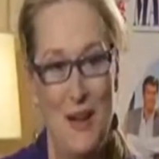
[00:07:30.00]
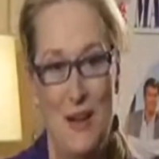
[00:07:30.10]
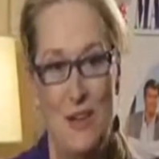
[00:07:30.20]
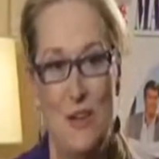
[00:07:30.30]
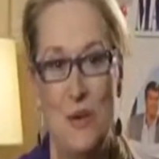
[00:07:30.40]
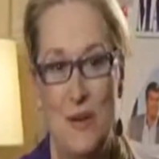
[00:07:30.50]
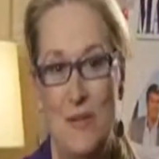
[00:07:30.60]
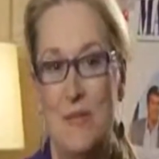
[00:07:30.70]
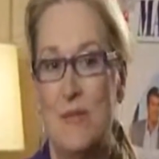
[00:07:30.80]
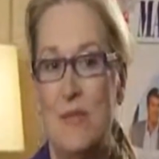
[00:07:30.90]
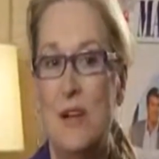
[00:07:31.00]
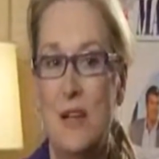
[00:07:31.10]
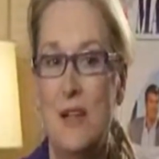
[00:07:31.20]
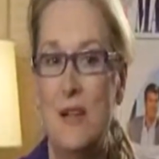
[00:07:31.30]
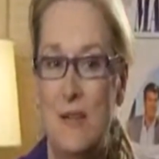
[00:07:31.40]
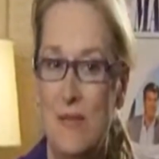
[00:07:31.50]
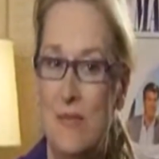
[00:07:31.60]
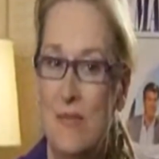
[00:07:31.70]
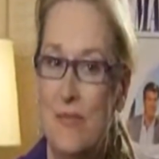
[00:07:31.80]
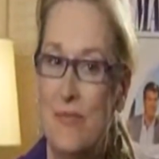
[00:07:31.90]
replaced by a more gritty
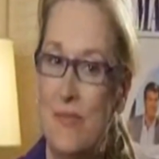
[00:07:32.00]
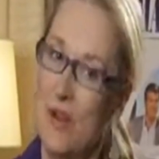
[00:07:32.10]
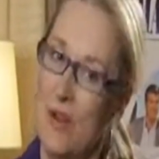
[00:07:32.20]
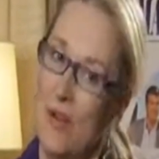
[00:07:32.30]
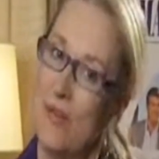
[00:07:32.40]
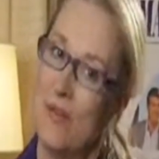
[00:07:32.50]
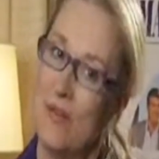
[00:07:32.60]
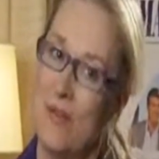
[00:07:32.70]
and raw environment.